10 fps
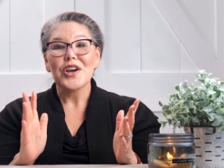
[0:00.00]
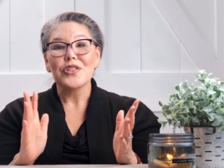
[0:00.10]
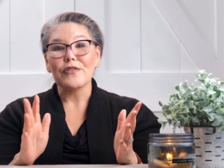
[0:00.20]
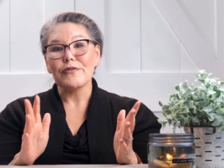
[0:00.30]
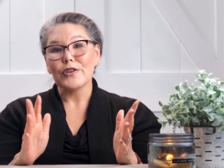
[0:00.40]

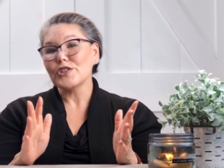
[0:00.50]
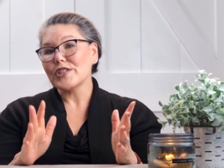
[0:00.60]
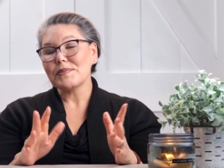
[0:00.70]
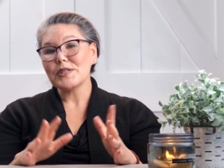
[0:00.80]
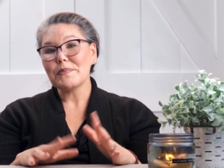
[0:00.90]
The first
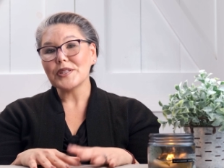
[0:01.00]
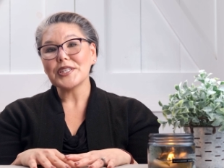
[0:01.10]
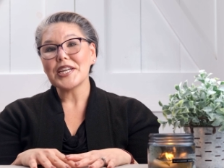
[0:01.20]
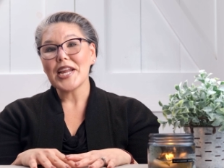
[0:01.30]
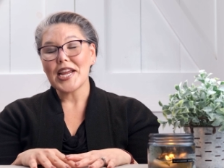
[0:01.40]
step to
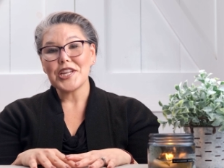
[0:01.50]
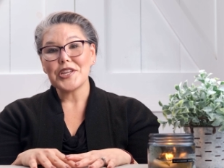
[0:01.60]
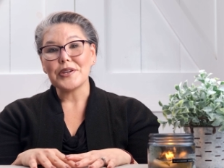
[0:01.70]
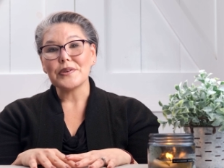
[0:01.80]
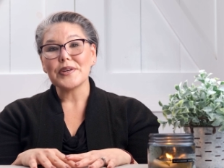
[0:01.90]
building an
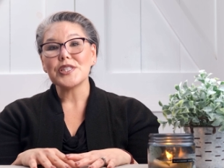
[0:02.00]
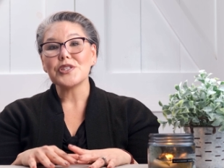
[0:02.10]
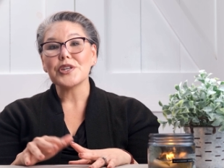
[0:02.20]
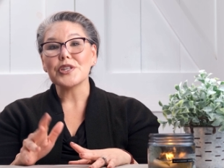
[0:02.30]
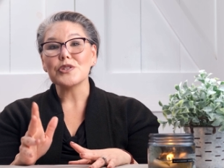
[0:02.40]
ADU is
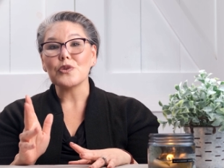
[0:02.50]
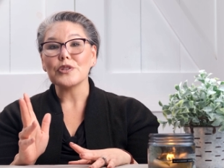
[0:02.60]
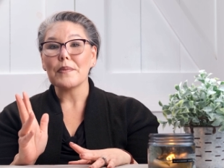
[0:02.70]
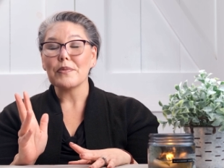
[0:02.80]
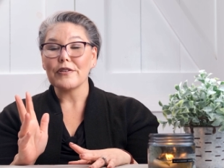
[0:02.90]
to consult
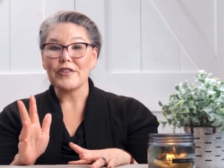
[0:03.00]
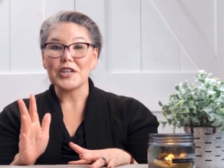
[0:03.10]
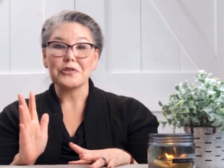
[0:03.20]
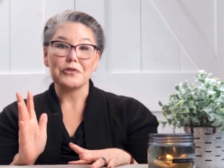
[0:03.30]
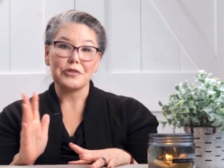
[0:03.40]
a professional